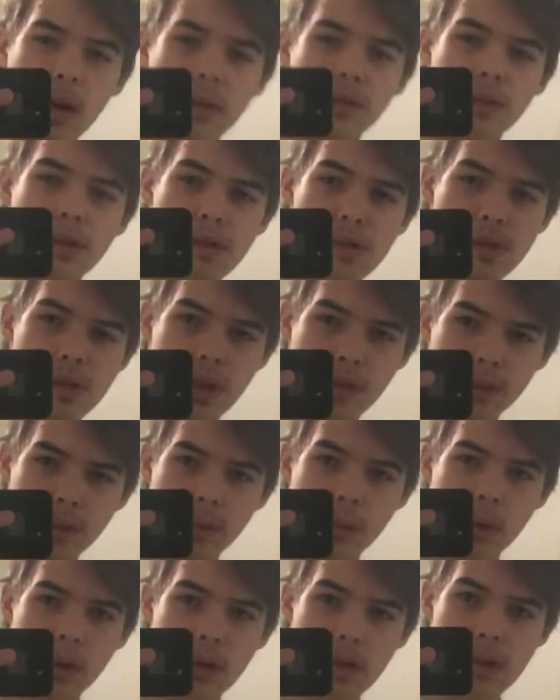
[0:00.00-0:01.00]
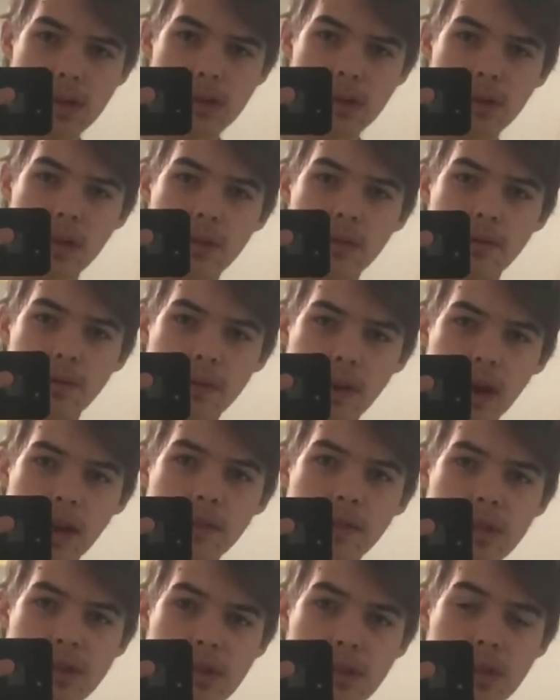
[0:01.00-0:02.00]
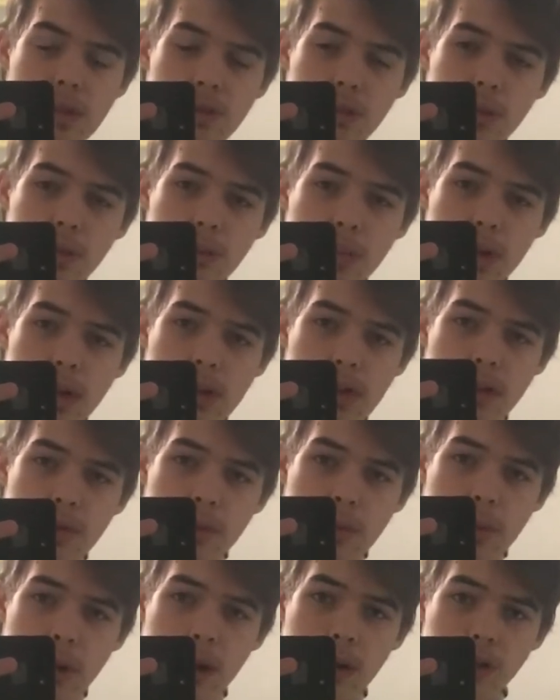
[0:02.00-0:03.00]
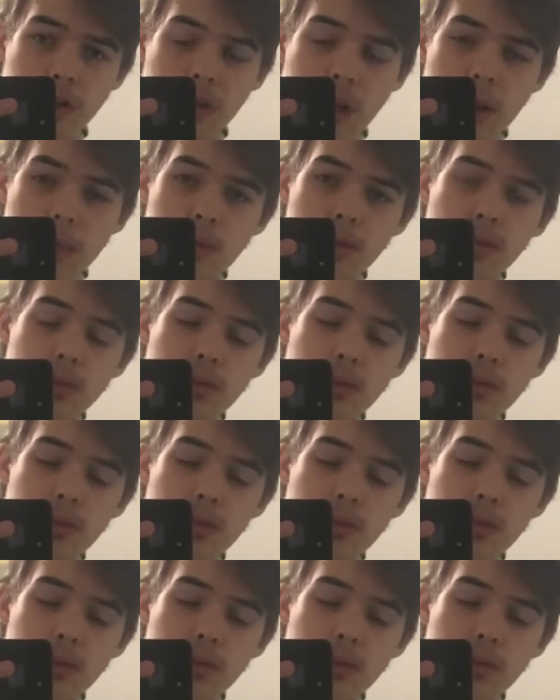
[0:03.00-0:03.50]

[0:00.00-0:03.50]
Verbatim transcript: After seven weeks, five visits to a PC repair shop,